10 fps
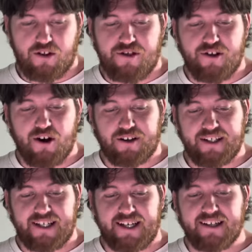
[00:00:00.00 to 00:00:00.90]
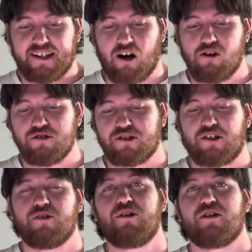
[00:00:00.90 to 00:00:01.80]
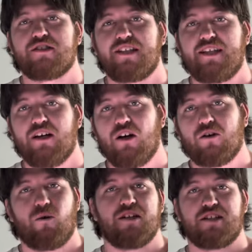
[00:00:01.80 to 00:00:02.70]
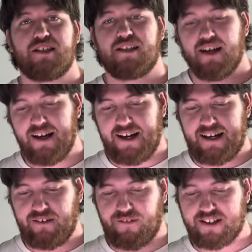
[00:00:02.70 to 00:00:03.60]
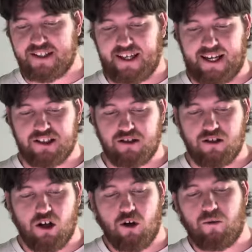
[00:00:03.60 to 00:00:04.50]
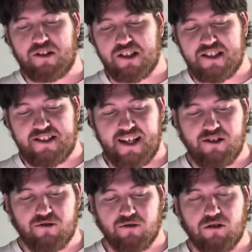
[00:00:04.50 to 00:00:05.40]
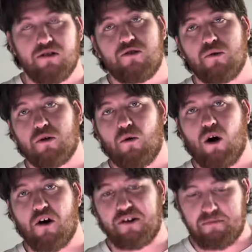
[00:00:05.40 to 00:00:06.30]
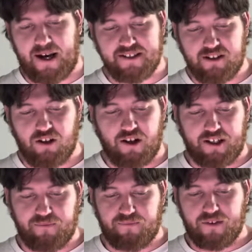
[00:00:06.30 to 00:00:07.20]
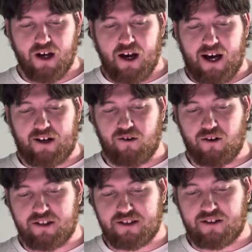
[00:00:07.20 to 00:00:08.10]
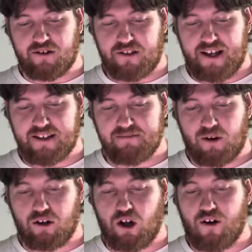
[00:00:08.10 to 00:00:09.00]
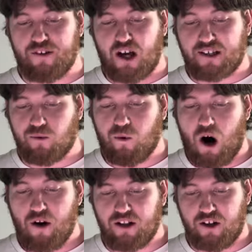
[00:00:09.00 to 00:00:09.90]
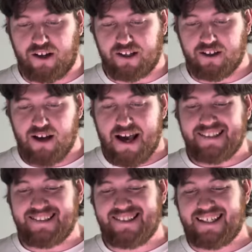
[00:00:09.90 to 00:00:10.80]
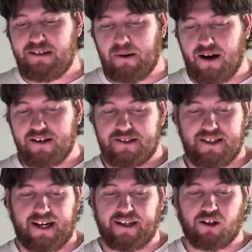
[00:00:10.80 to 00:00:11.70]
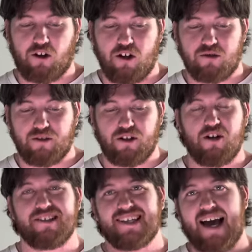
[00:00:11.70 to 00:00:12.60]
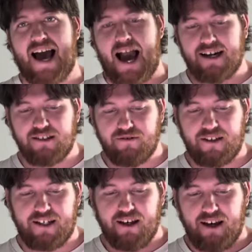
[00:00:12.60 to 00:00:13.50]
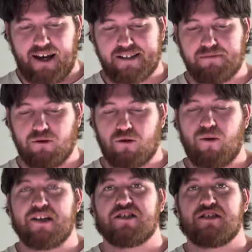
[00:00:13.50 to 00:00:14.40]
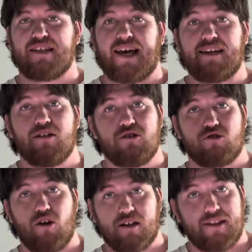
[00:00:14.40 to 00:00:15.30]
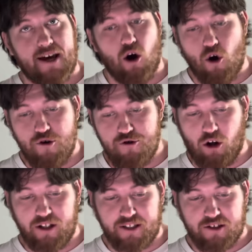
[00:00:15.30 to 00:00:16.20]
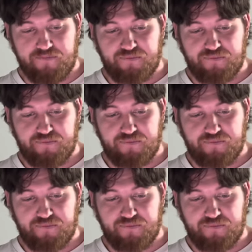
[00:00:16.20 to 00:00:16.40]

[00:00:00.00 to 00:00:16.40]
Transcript: Thirdly, it encourages curiosity, questioning, and investigation, which are central to inquiry-based learning. According to Kuhlthau's model of inquiry learning, deep understanding occurs when learners actively explore questions and construct their own knowledge.